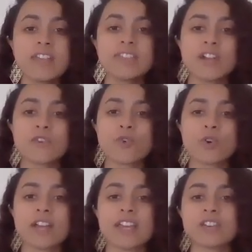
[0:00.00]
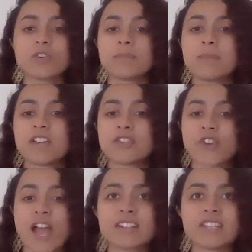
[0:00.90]
Therefore, it can only be
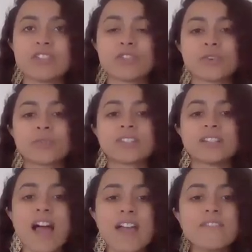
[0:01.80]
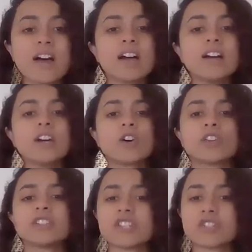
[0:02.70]
contracted through saliva
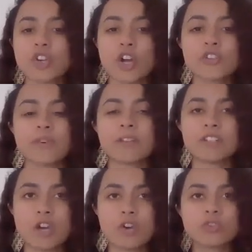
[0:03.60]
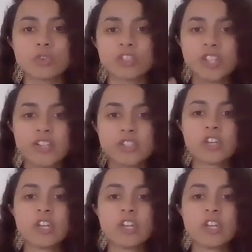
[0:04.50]
or discharge from the nose or touch.